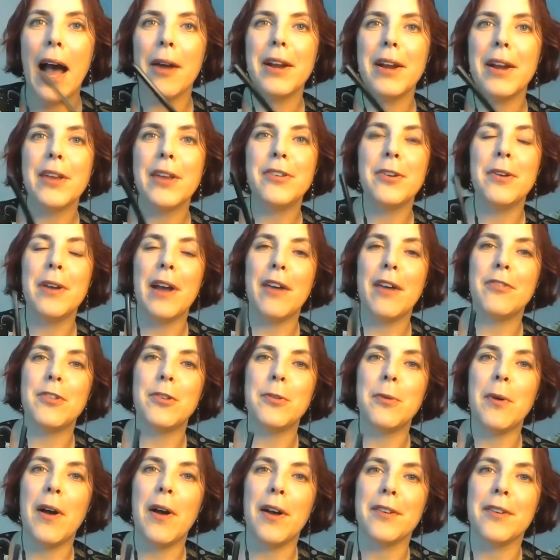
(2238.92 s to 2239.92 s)
And I do have
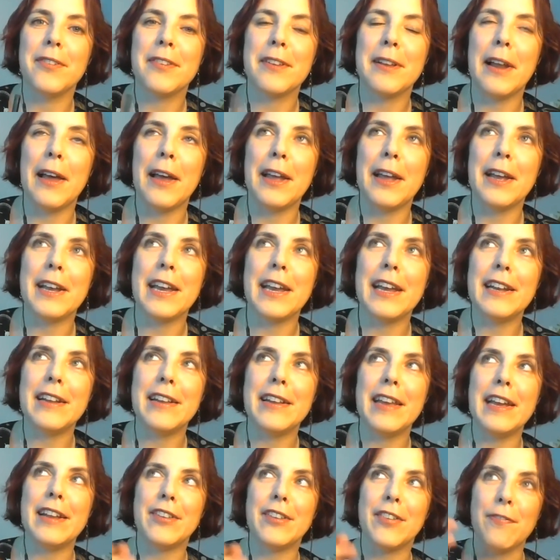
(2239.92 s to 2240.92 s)
to ask, like,
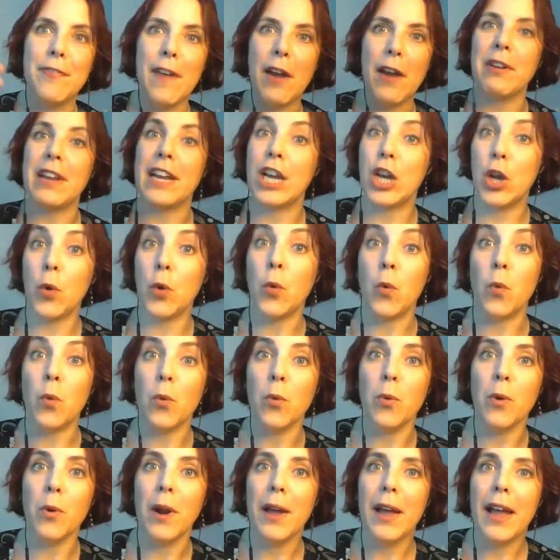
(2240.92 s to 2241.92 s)
it's very
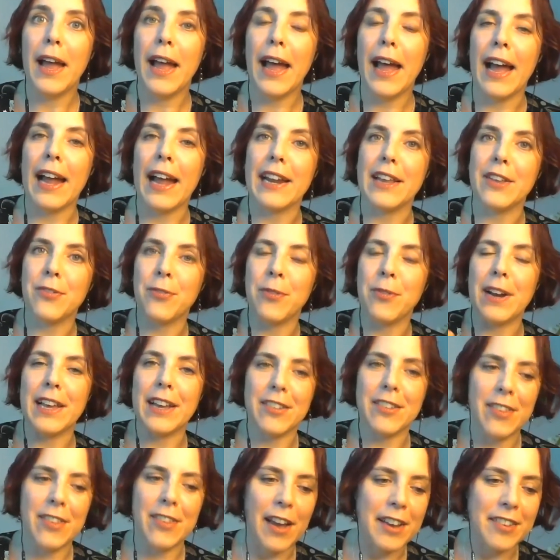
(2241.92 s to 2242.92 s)
cool and it's really
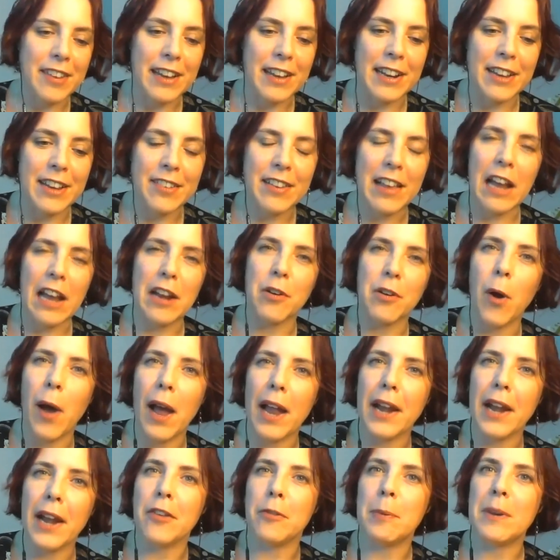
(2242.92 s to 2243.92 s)
exciting, and it's kind of
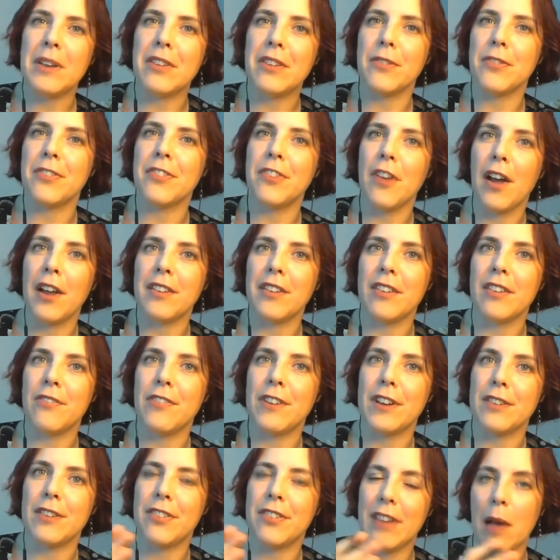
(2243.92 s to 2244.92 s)
quite a nice piece of
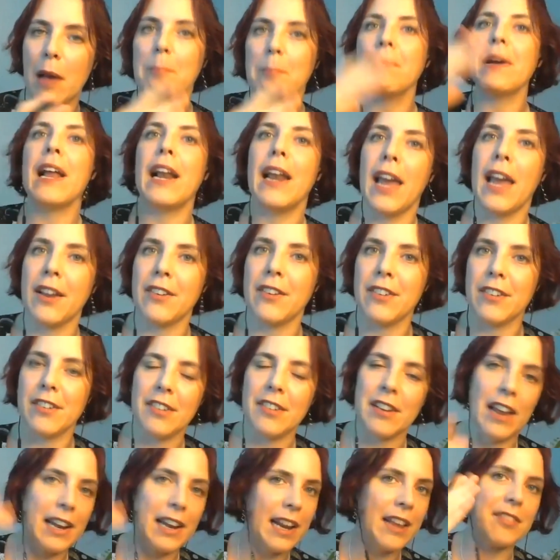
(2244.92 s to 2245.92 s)
scientific stamp collection.
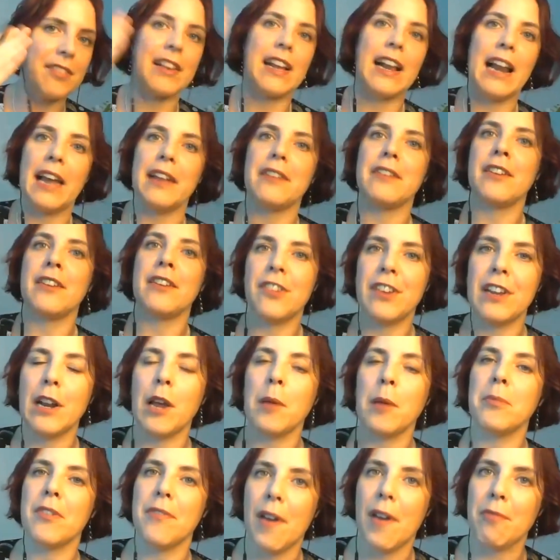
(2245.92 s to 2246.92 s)
So like, let's collect the
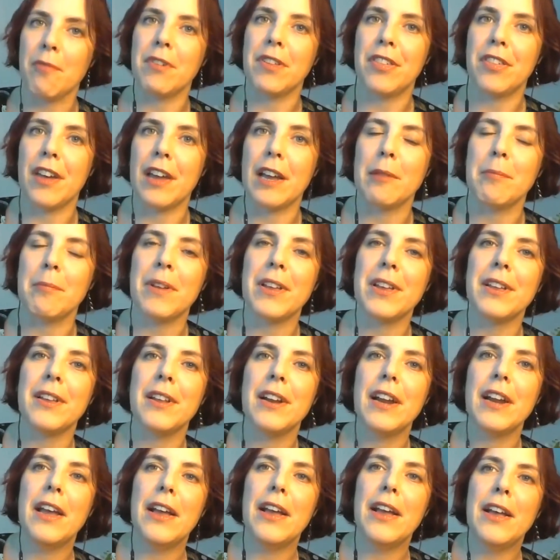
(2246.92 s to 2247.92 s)
genomes of everything.
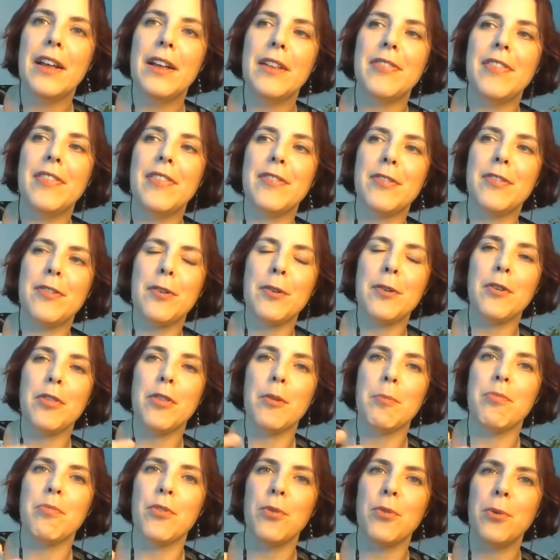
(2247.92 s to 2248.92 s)
But there's sort
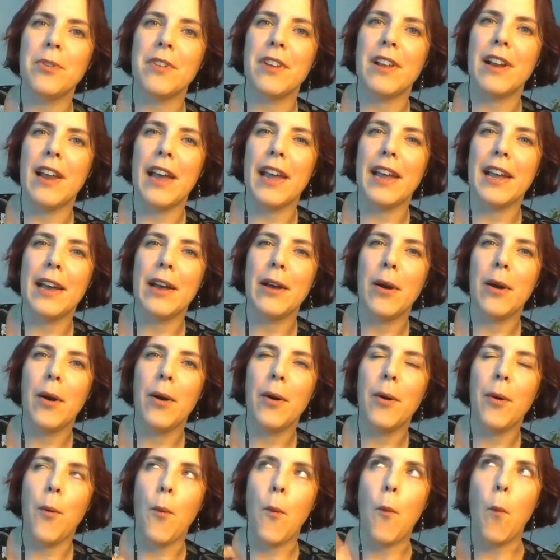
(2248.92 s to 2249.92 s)
of the broader, like,
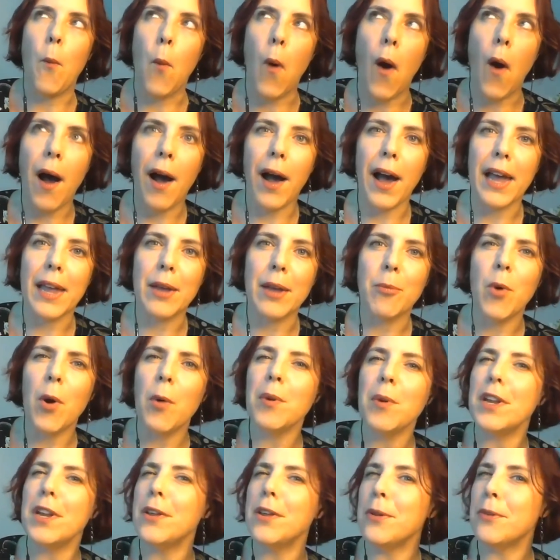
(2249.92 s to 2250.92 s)
why?
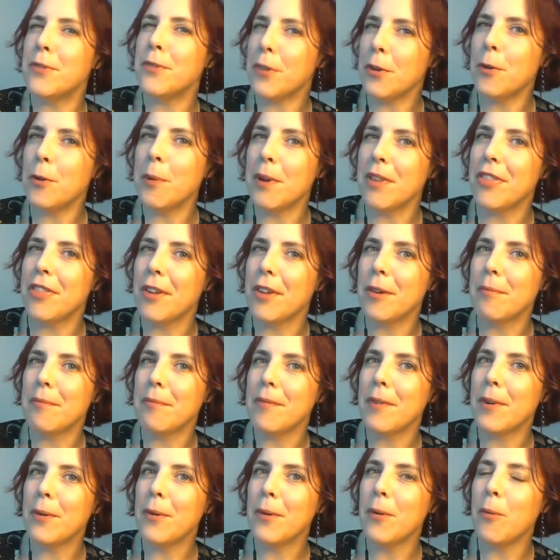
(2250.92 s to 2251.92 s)
What will you do with
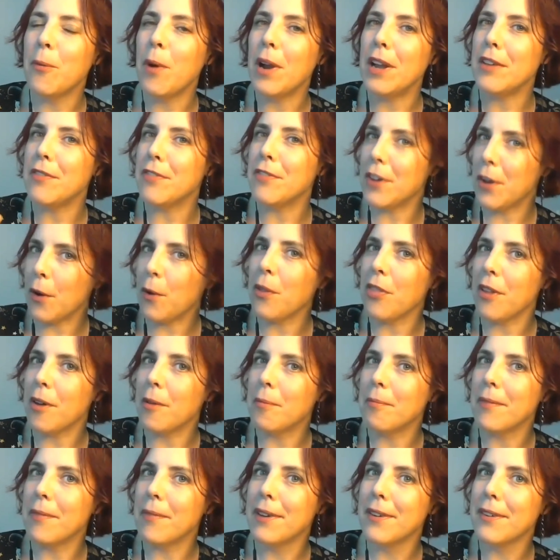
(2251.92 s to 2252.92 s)
them when you've got
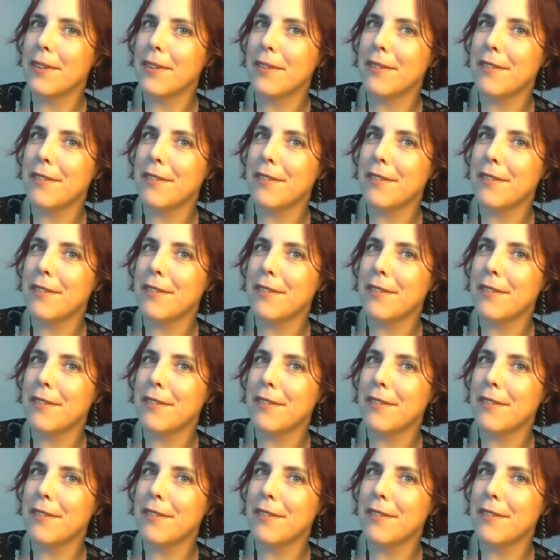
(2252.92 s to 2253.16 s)
them?